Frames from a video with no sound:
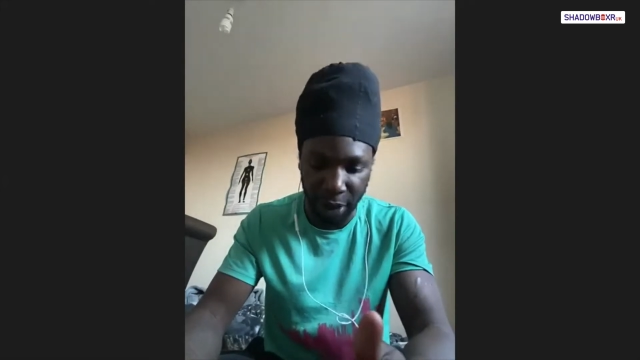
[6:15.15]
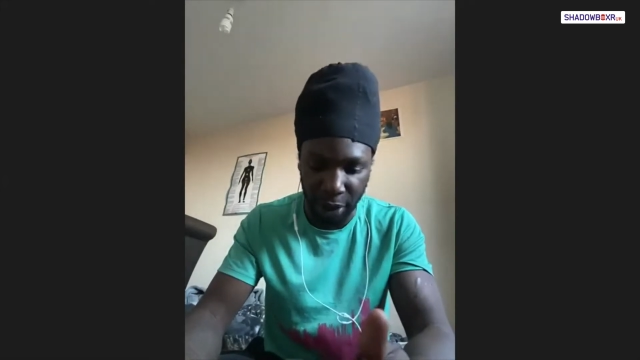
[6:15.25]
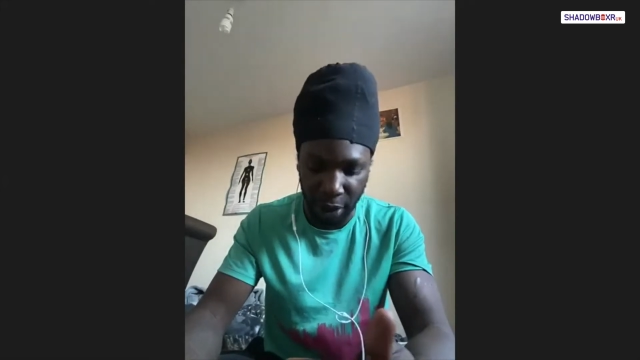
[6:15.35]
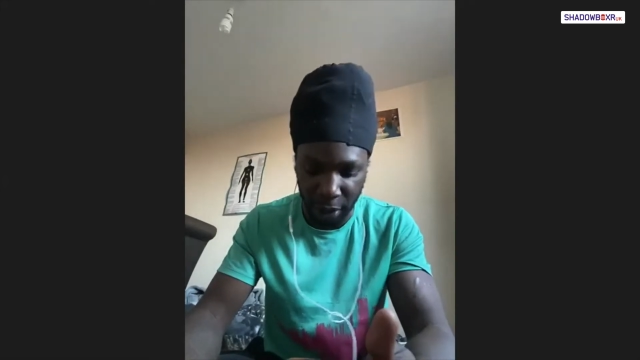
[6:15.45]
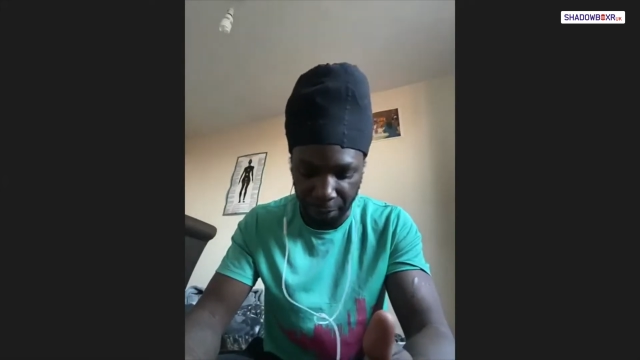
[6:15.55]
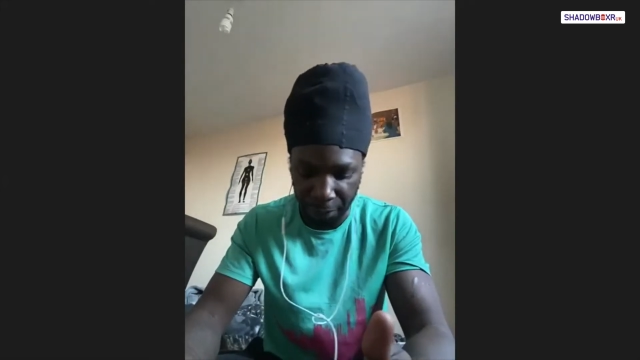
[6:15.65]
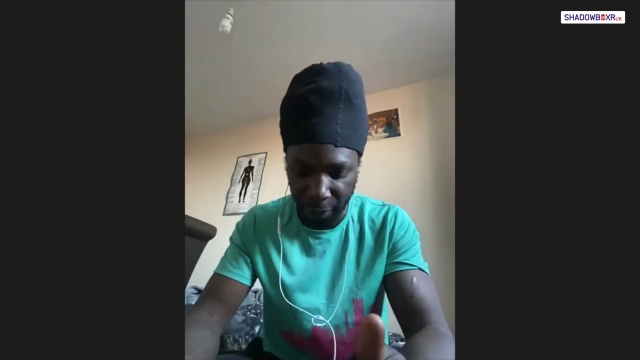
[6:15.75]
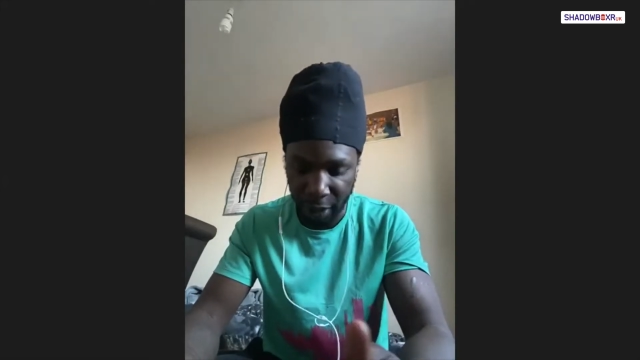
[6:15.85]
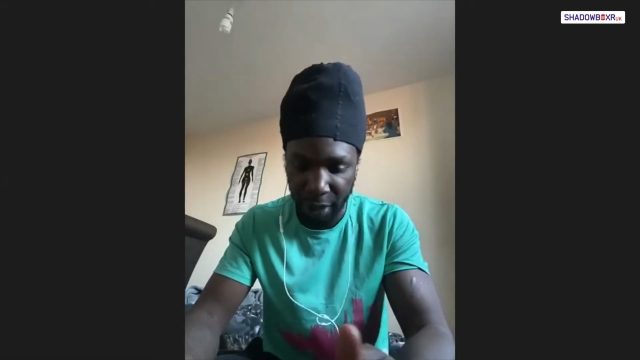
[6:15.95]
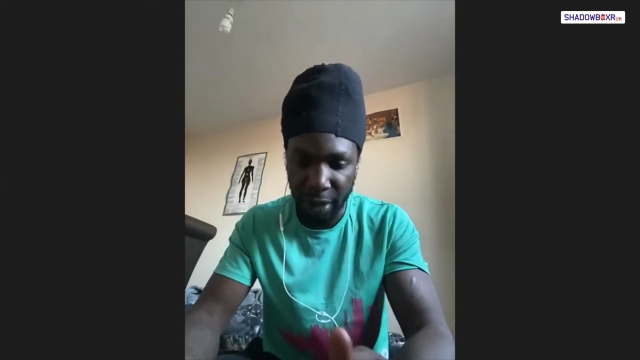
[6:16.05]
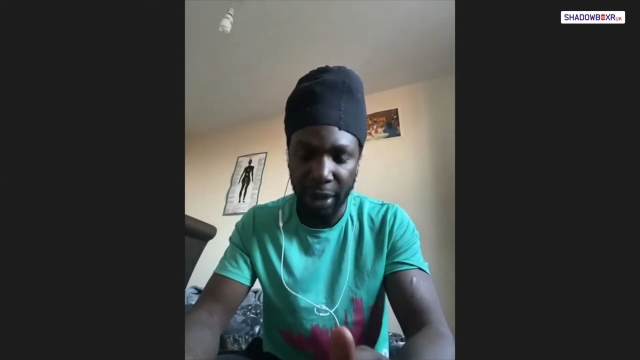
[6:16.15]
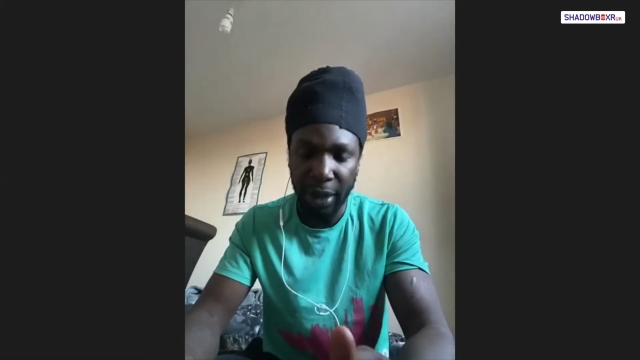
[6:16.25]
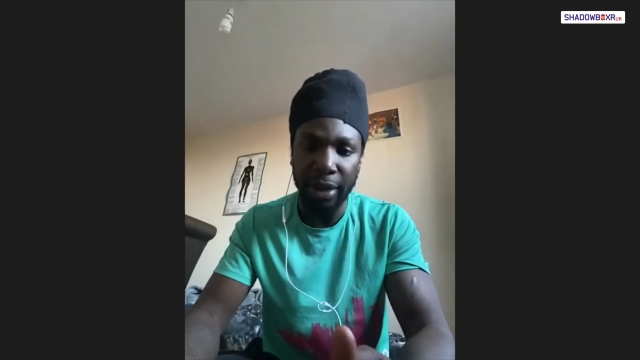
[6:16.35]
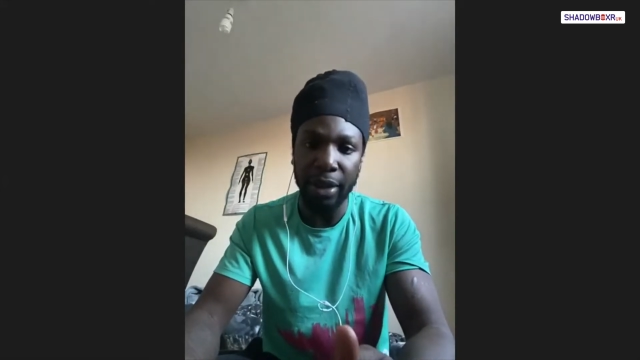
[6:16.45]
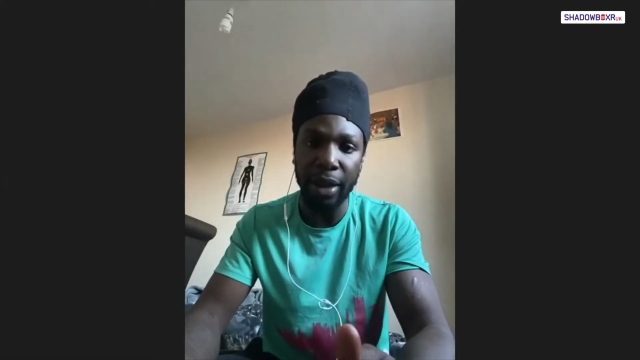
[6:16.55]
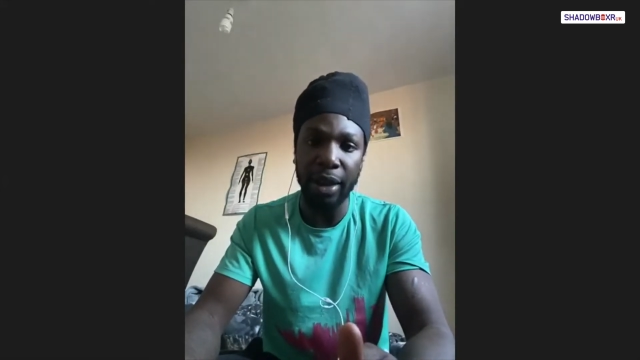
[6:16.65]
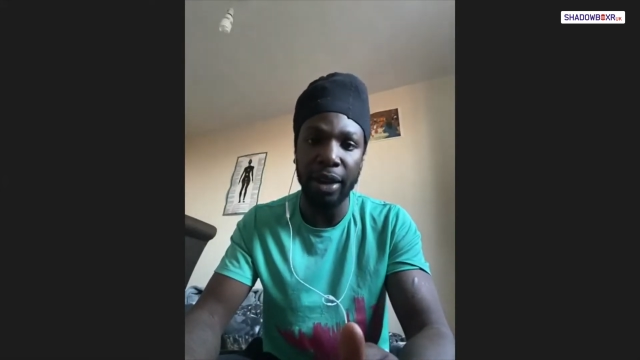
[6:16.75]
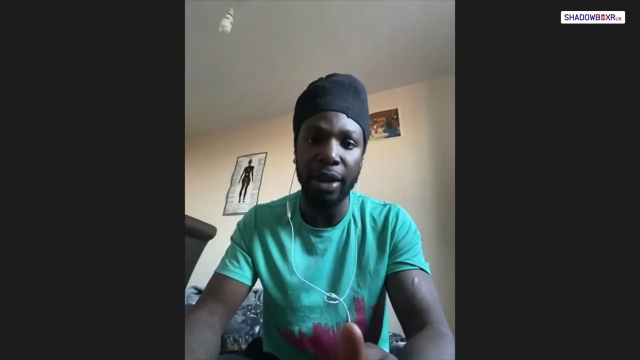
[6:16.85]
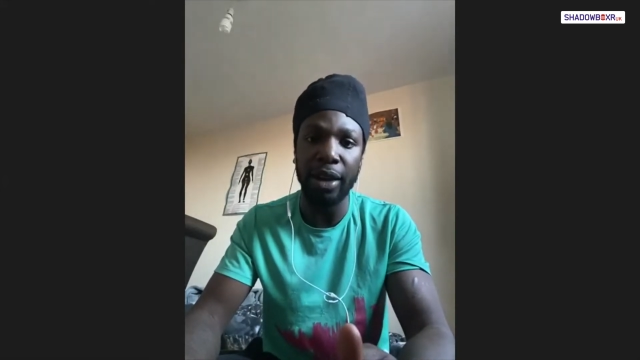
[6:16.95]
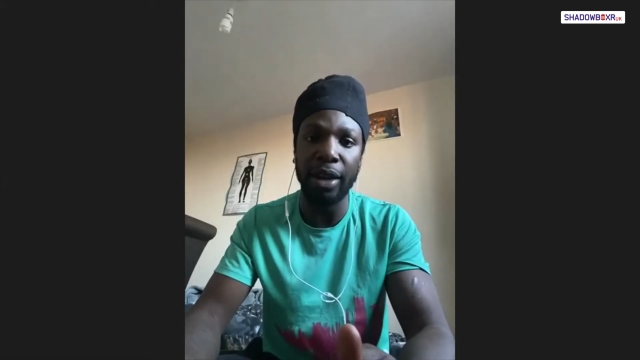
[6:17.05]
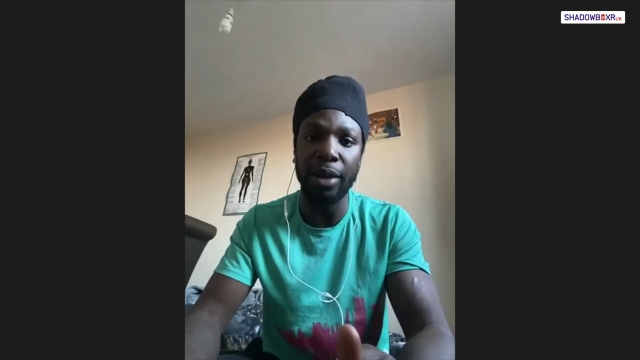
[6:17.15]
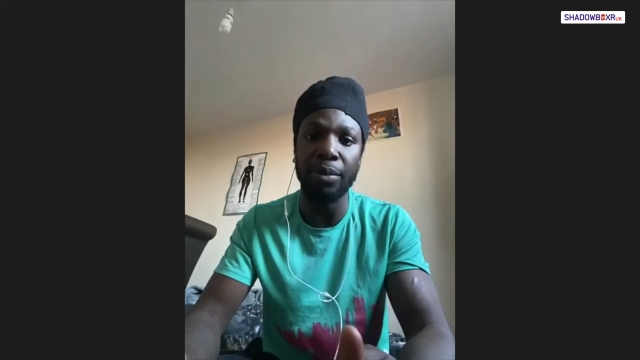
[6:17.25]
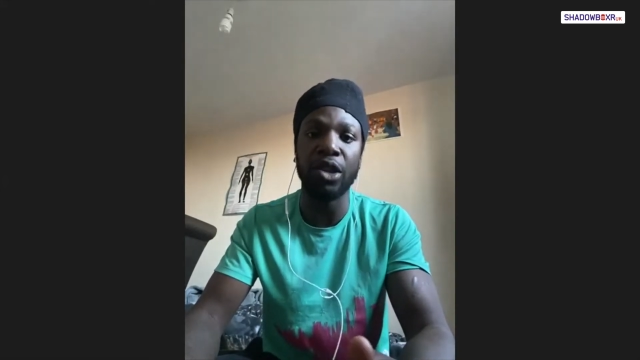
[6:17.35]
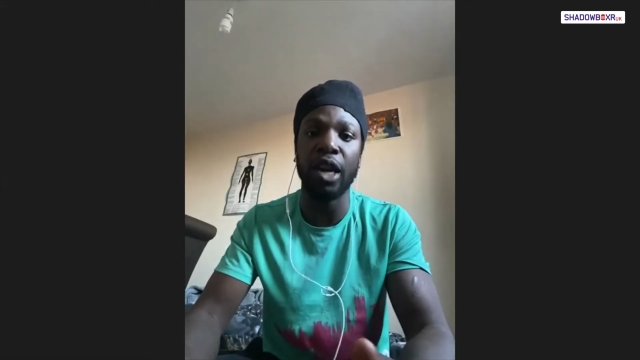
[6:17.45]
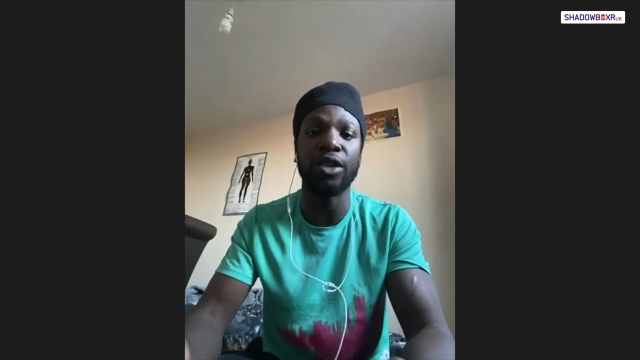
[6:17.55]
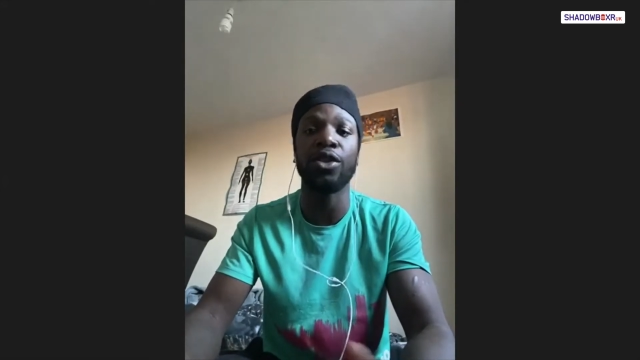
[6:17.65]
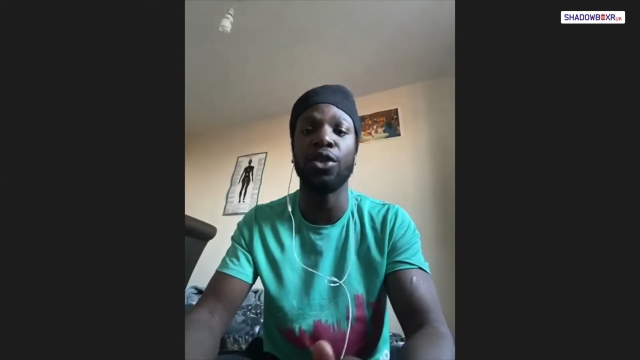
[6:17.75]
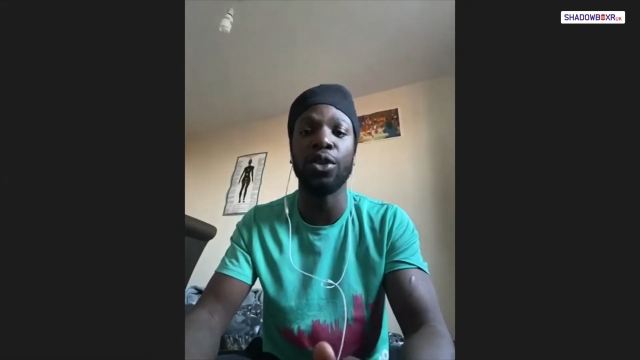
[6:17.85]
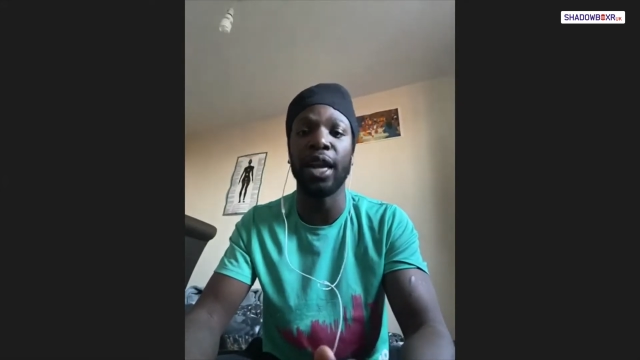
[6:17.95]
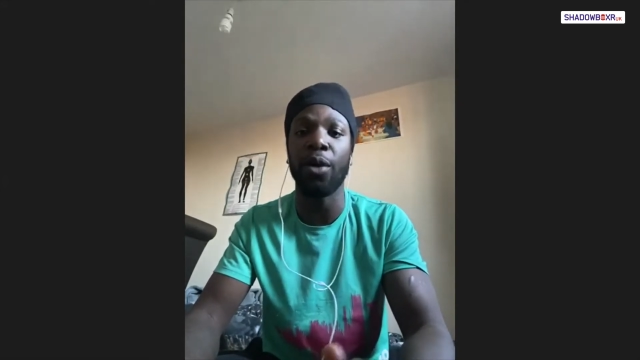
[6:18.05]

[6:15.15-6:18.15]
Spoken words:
the chance to do that.